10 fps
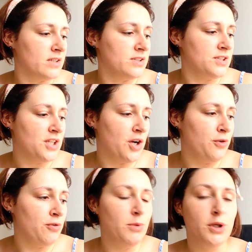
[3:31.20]
So
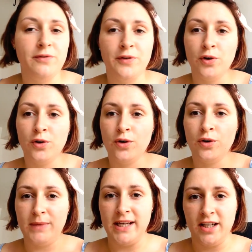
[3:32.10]
remove your
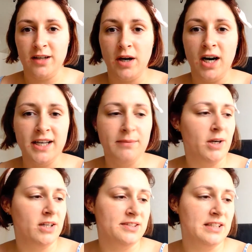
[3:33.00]
makeup. I
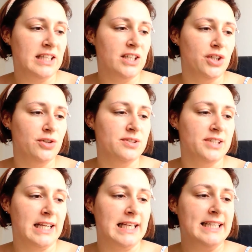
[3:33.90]
personally use the
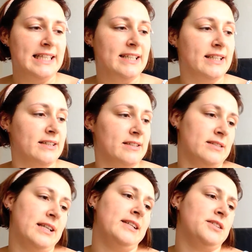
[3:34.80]
Clinique,
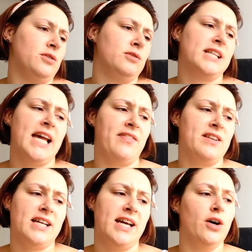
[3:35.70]
it's called Take the
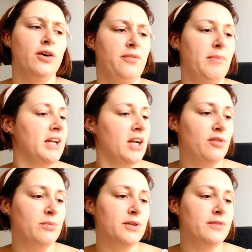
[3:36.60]
Day Off Makeup
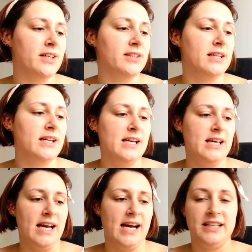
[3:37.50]
Remover,
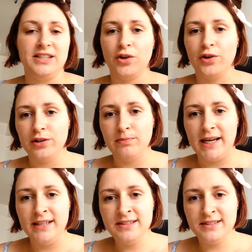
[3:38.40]
and it's oil
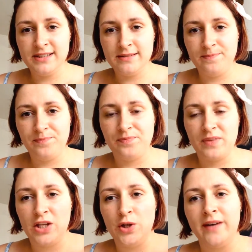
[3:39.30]
based.
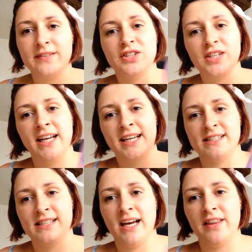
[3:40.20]
You have to shake it
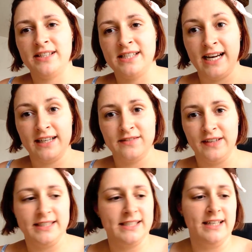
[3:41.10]
together to
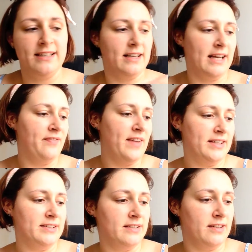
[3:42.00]
activate it, and
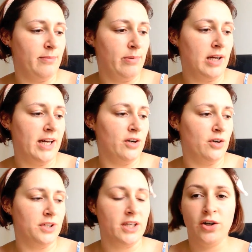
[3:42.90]
then apply it
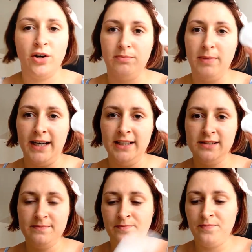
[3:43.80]
on a cotton pad.
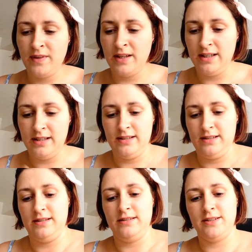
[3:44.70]

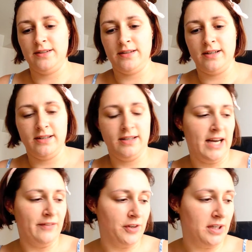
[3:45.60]
I
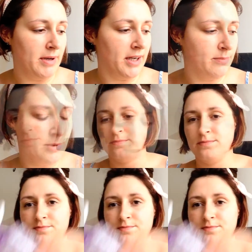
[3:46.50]
haven't got any makeup on.